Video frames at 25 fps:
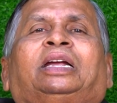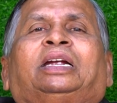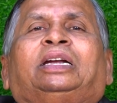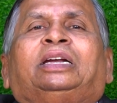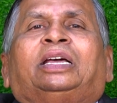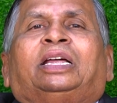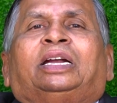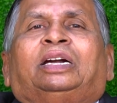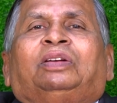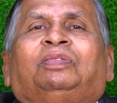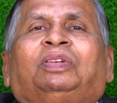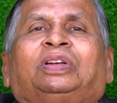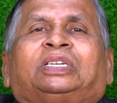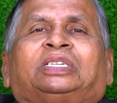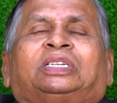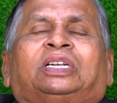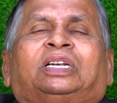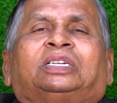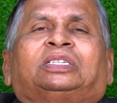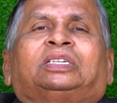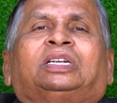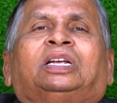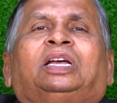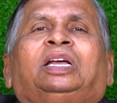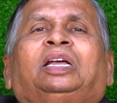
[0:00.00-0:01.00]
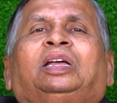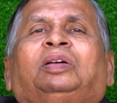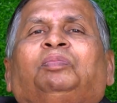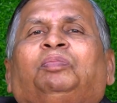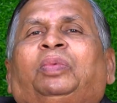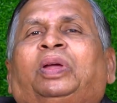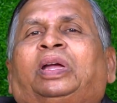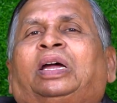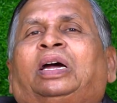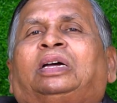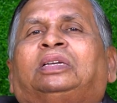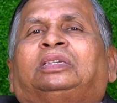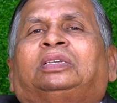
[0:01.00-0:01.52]
Indian investors,
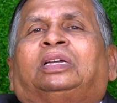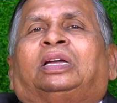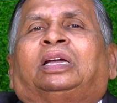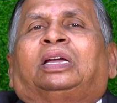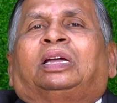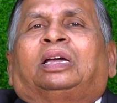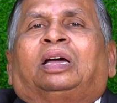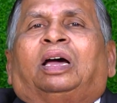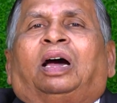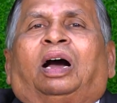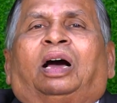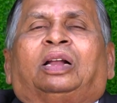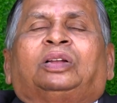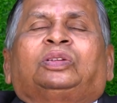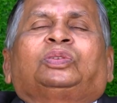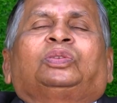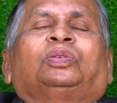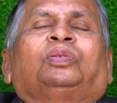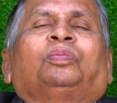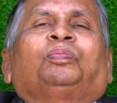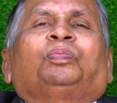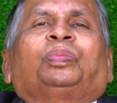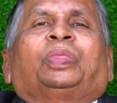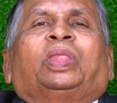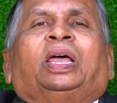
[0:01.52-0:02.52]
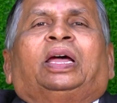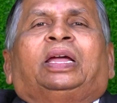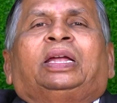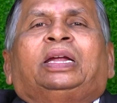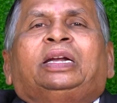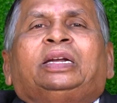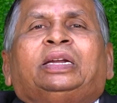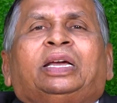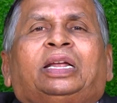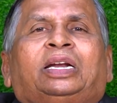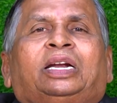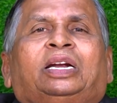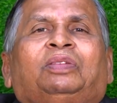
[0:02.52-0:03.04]
because also the
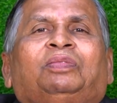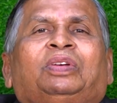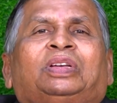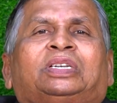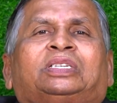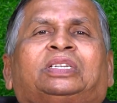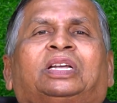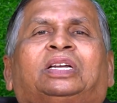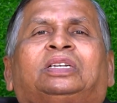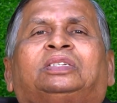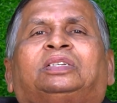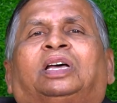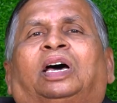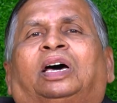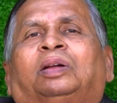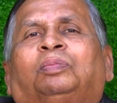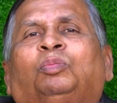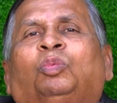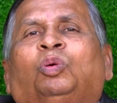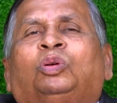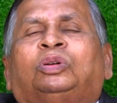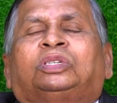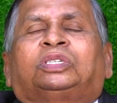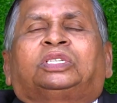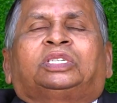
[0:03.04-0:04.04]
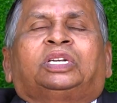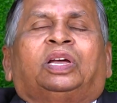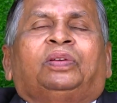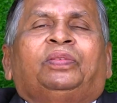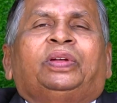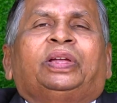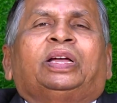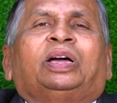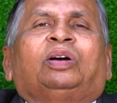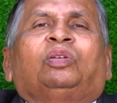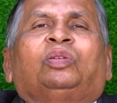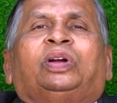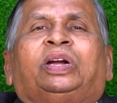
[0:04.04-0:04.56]
Indian investors are more
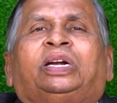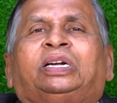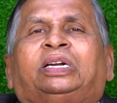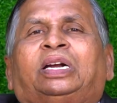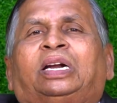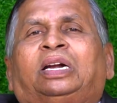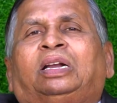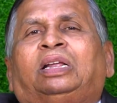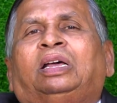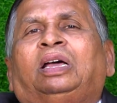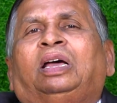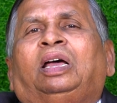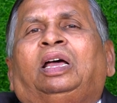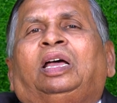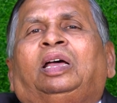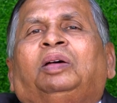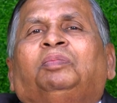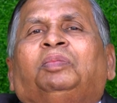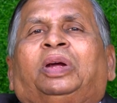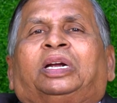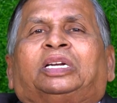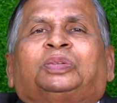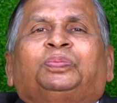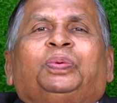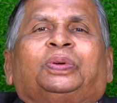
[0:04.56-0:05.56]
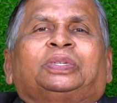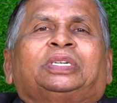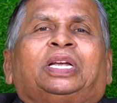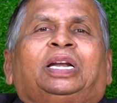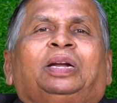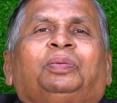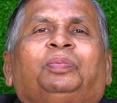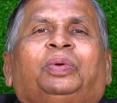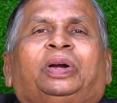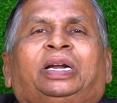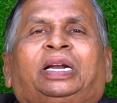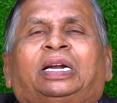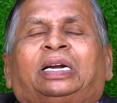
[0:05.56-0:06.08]
saving oriented,
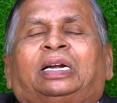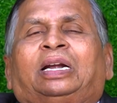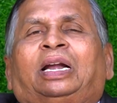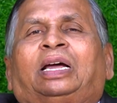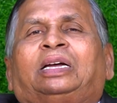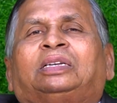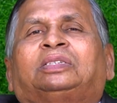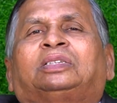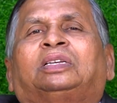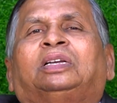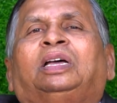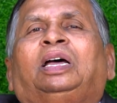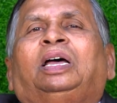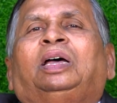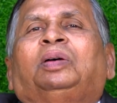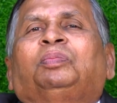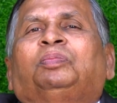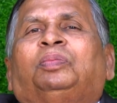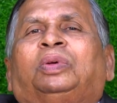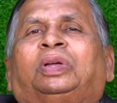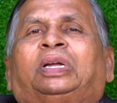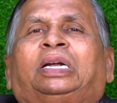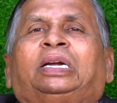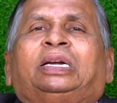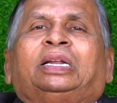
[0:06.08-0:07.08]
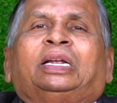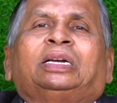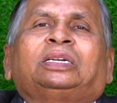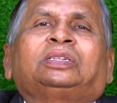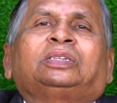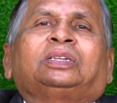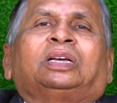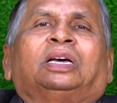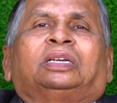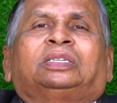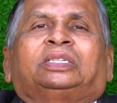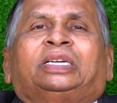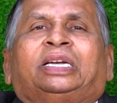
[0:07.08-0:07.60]
especially middle class
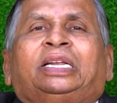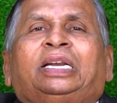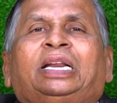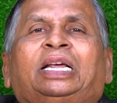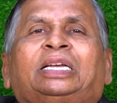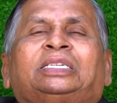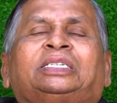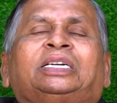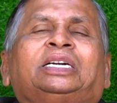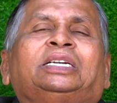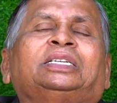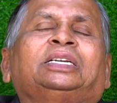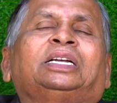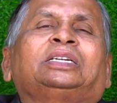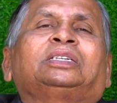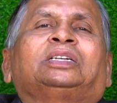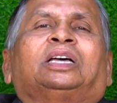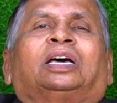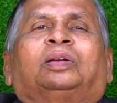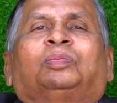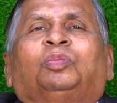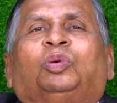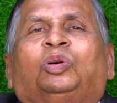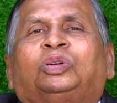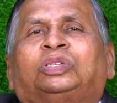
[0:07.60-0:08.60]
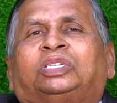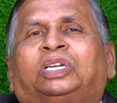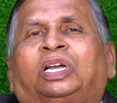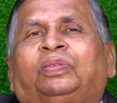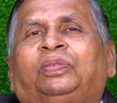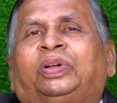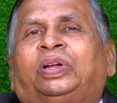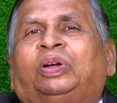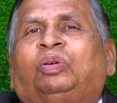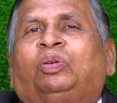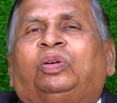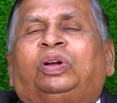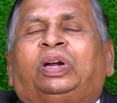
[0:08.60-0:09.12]
Indians, senior citizens are more
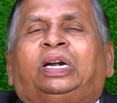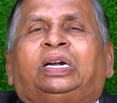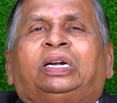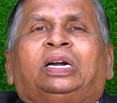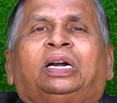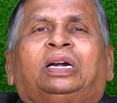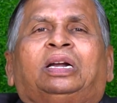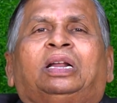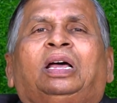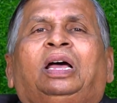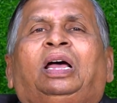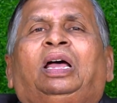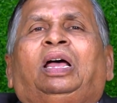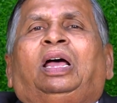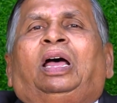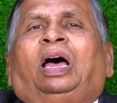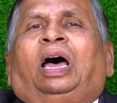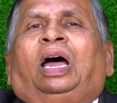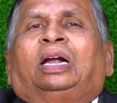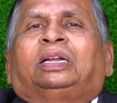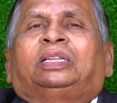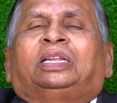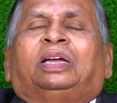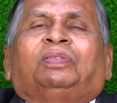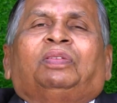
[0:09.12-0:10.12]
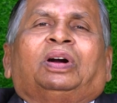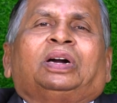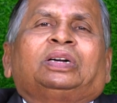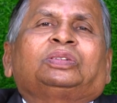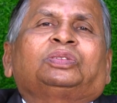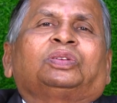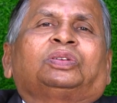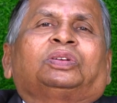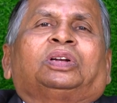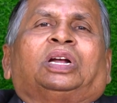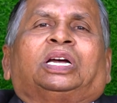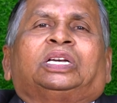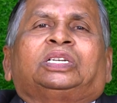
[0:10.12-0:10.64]
saving oriented, and they want
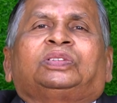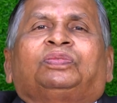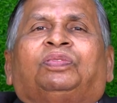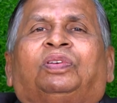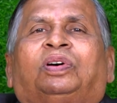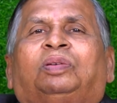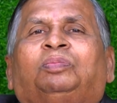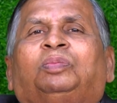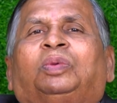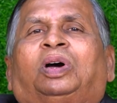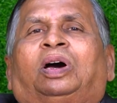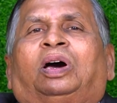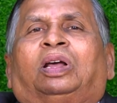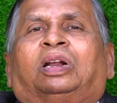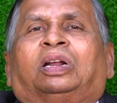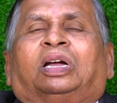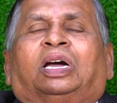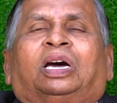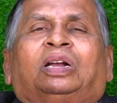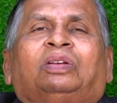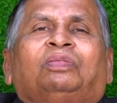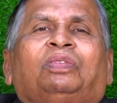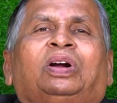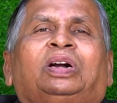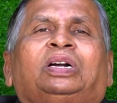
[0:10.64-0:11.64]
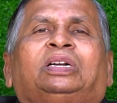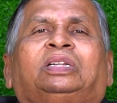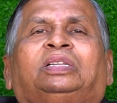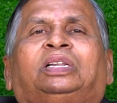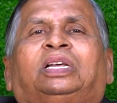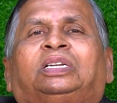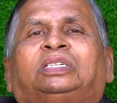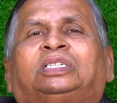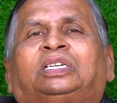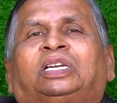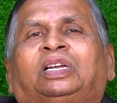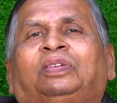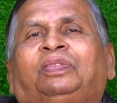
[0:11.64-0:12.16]
to transform or convert
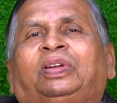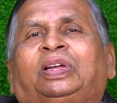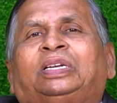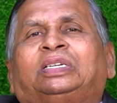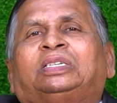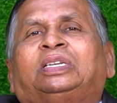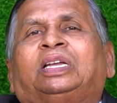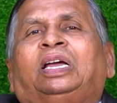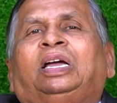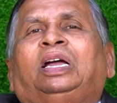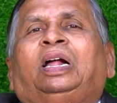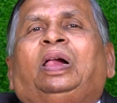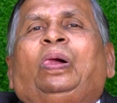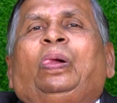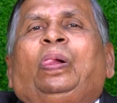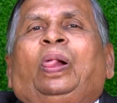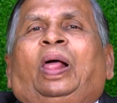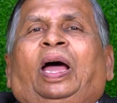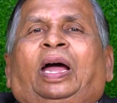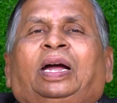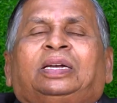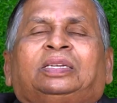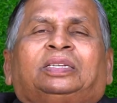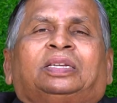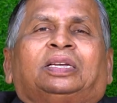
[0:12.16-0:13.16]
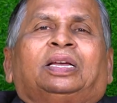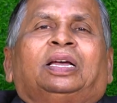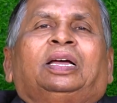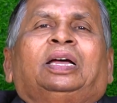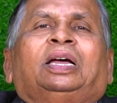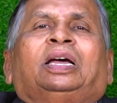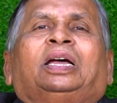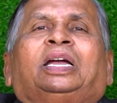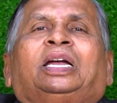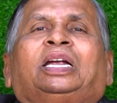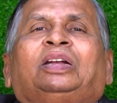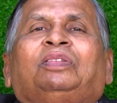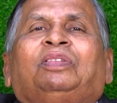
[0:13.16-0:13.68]
their savings as
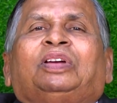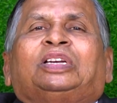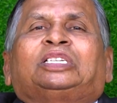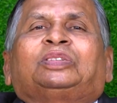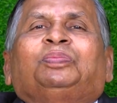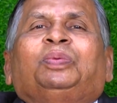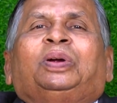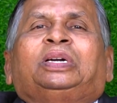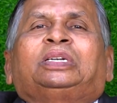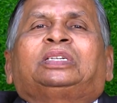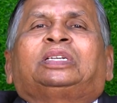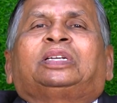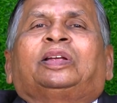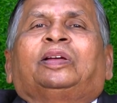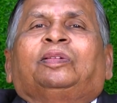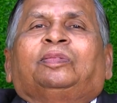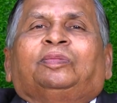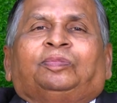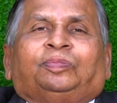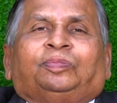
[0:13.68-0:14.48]
investments,